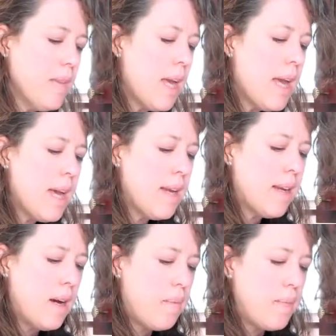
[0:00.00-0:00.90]
And
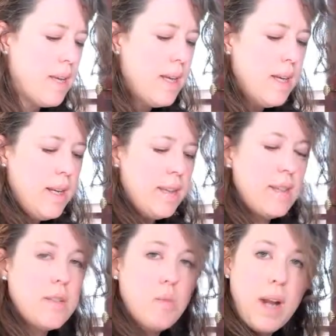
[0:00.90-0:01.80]

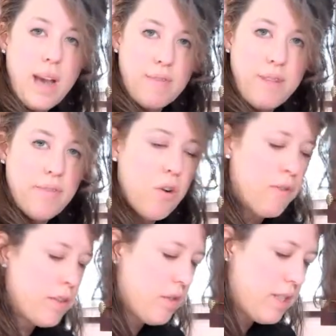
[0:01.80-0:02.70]
this is what I have left over.
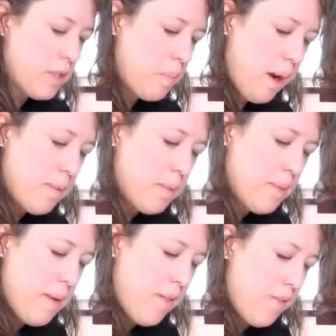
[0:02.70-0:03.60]
So this is probably
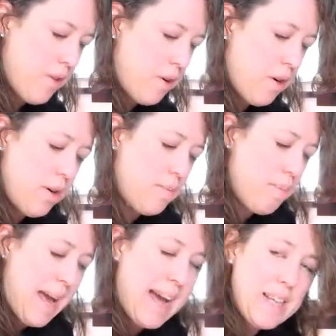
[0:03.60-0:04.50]
my 3rd
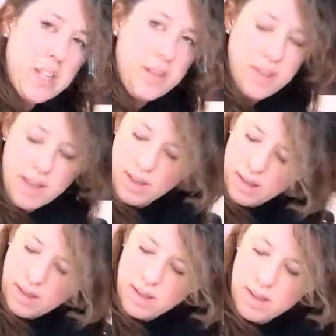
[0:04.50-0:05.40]
batch, I think.
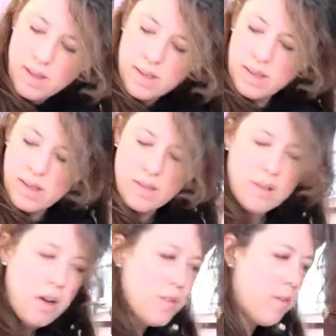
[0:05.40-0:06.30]

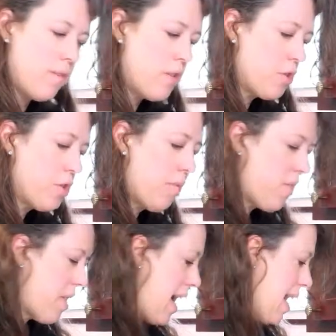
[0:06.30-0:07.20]
Also of laundry soap
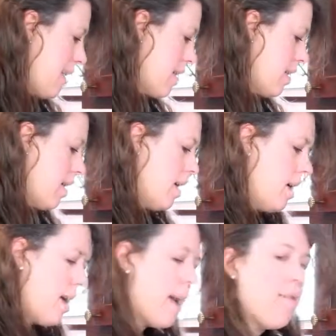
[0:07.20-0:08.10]
for that.
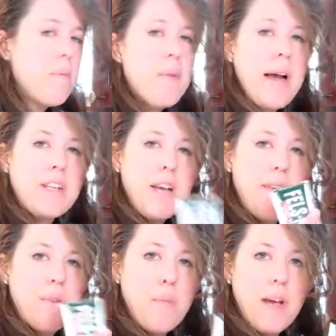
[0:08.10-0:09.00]
Every batch I
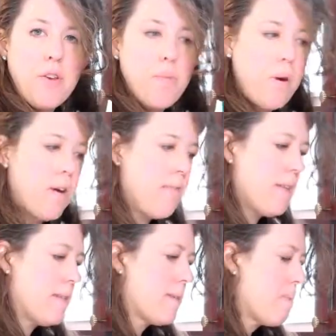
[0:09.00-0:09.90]
have to buy a new bar of
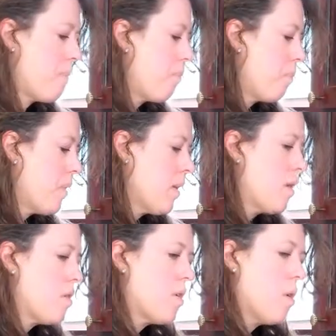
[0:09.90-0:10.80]
this.
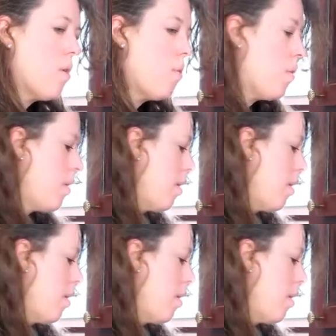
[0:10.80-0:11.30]
So